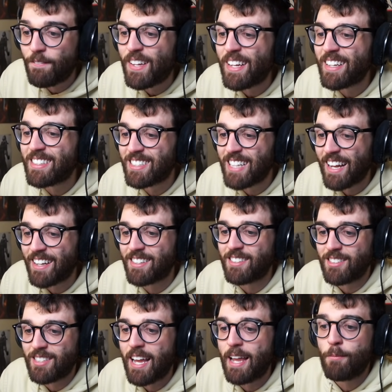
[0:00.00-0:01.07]
the exact
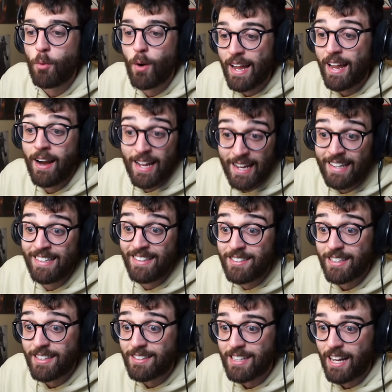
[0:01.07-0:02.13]
same way. It
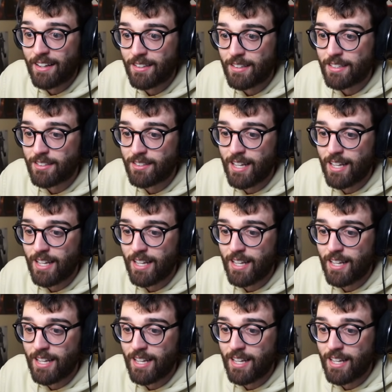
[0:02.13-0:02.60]
is exactly the